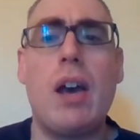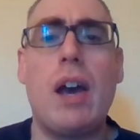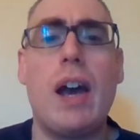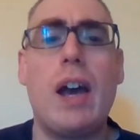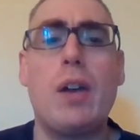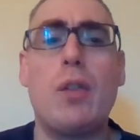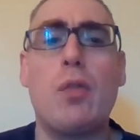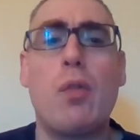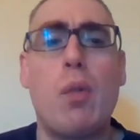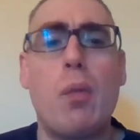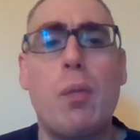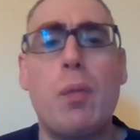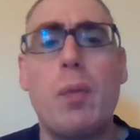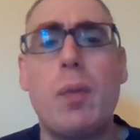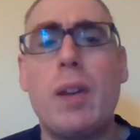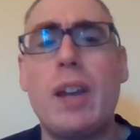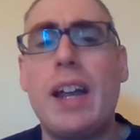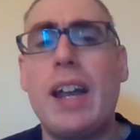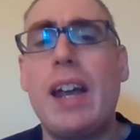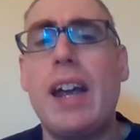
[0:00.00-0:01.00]
And
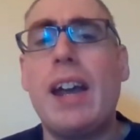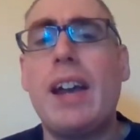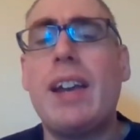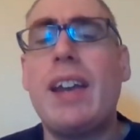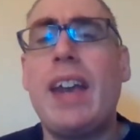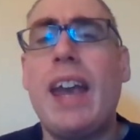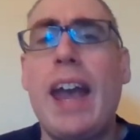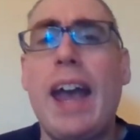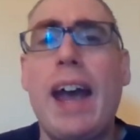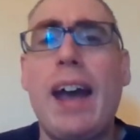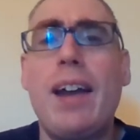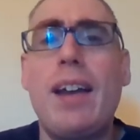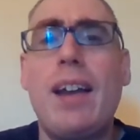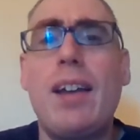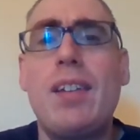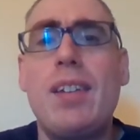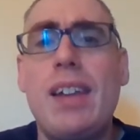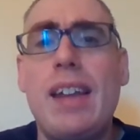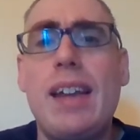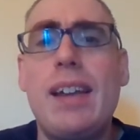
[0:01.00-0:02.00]
truthfully, it can
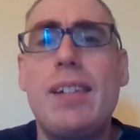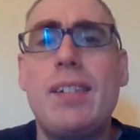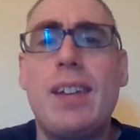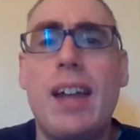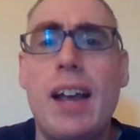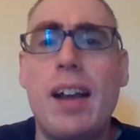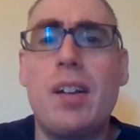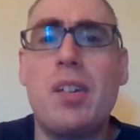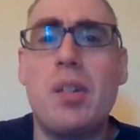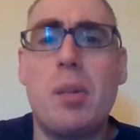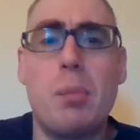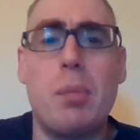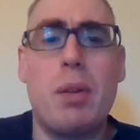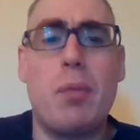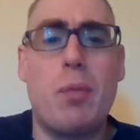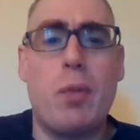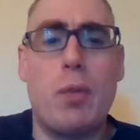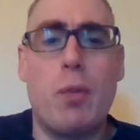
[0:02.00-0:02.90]
indeed take some different